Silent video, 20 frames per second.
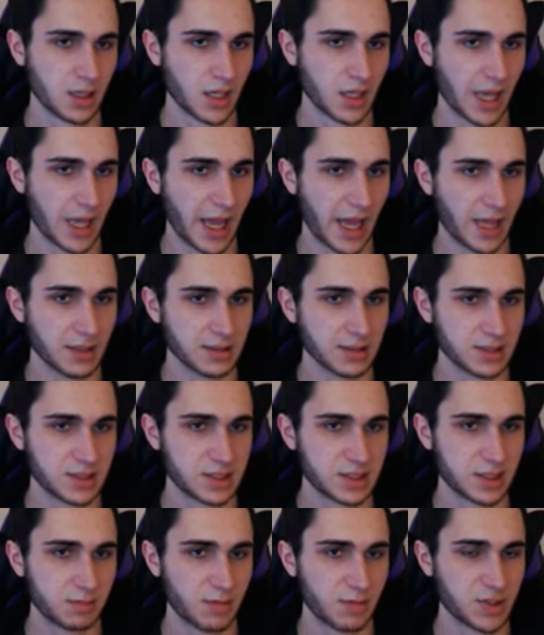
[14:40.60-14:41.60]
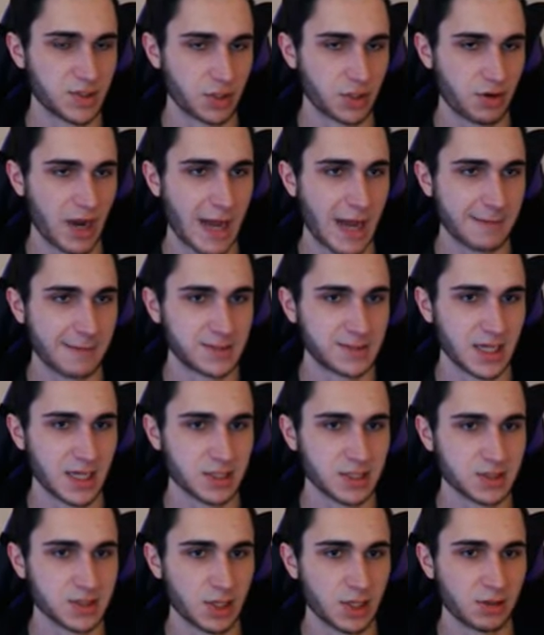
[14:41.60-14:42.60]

And Mr. Krabs says,